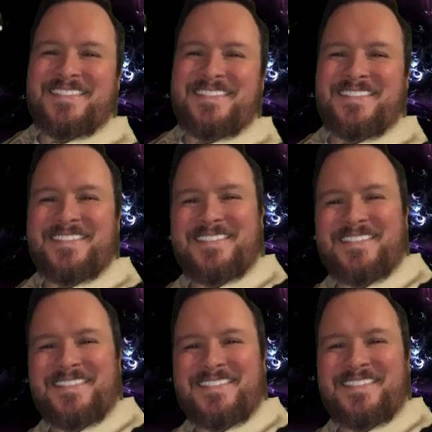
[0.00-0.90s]

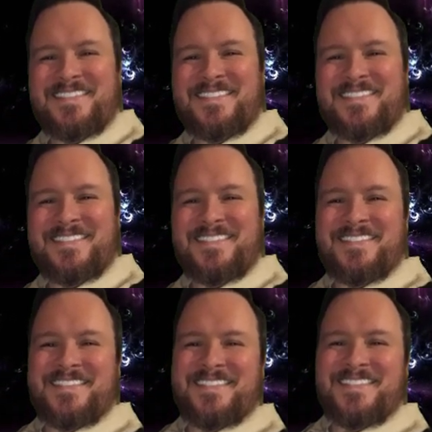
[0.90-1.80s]

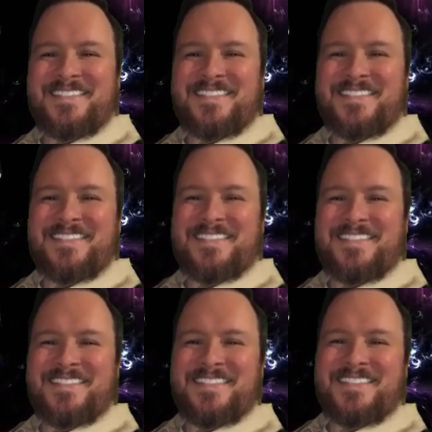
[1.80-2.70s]

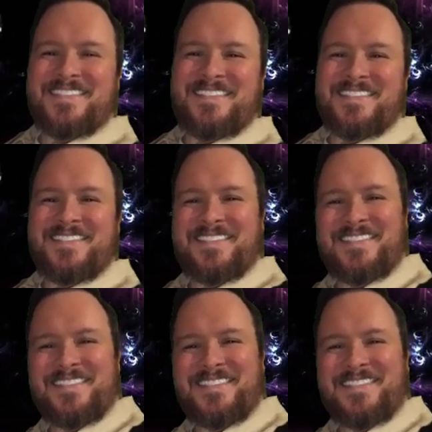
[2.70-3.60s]

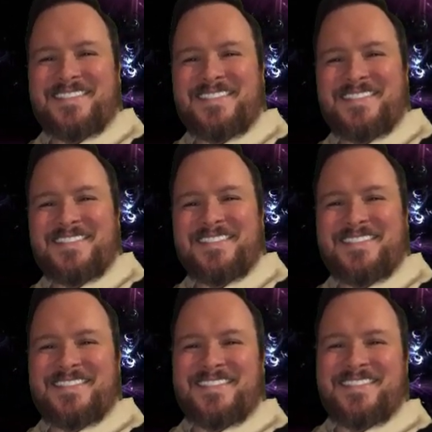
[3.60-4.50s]

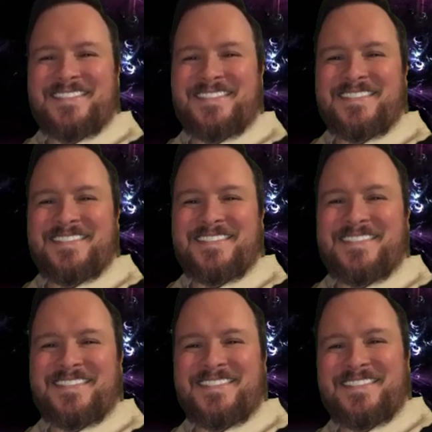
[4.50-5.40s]

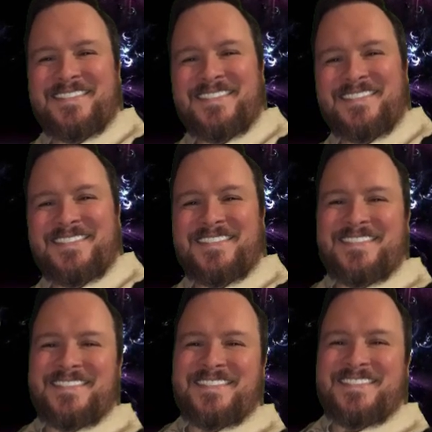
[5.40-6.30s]

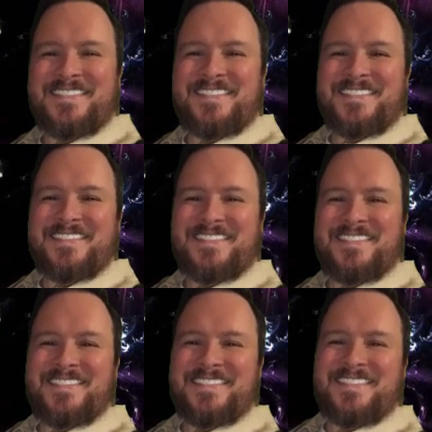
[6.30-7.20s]

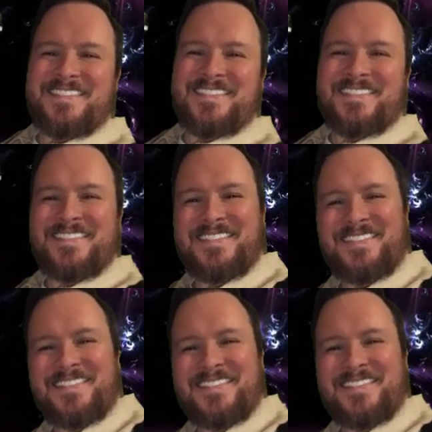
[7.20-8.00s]
The person shown says nothing.